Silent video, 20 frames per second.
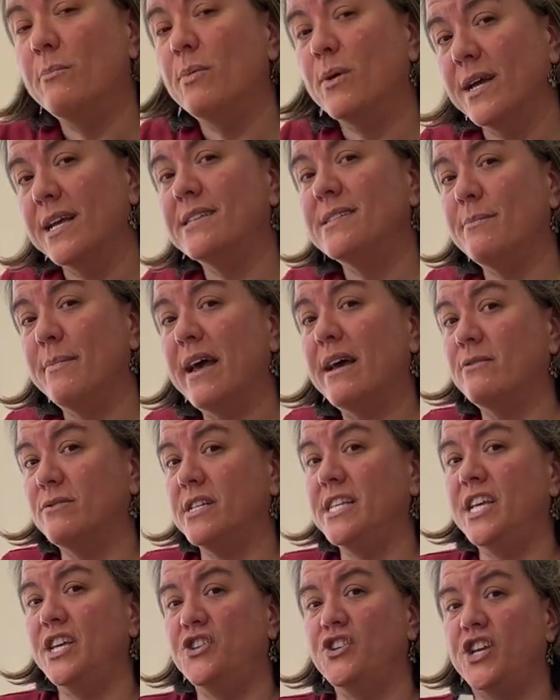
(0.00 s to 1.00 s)
book is about
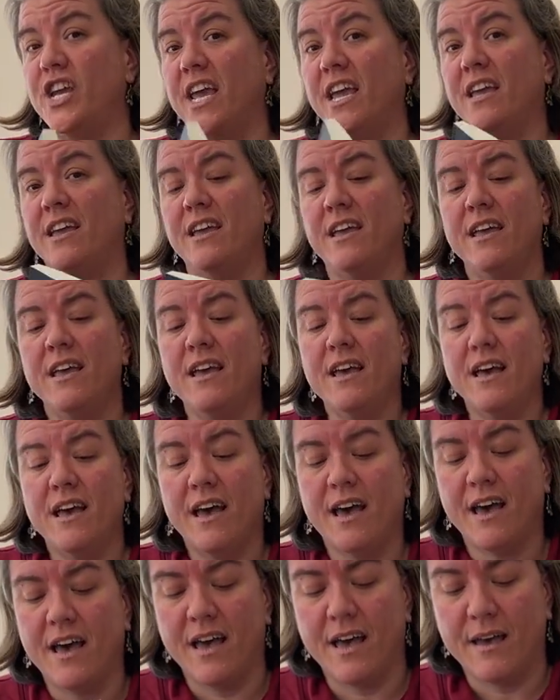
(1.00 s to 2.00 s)
teaching.
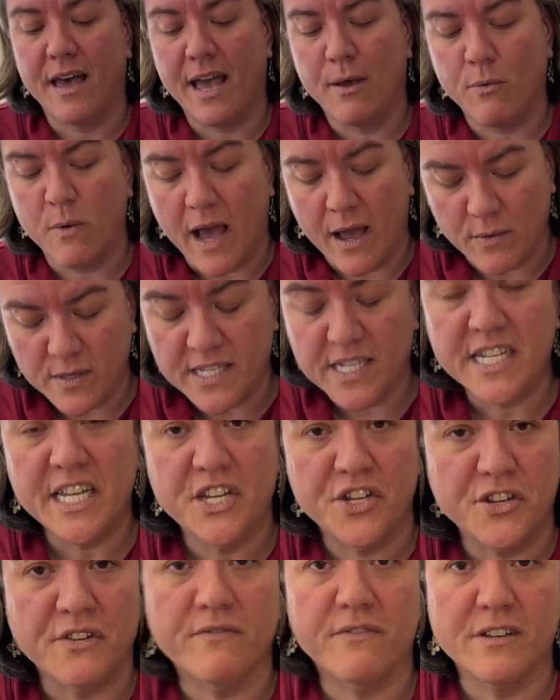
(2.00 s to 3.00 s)
Uh, I, I was a
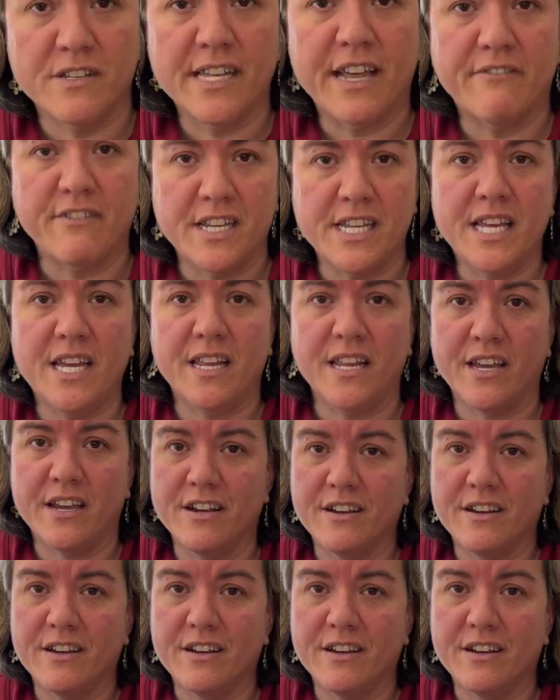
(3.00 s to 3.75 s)
teacher for seventeen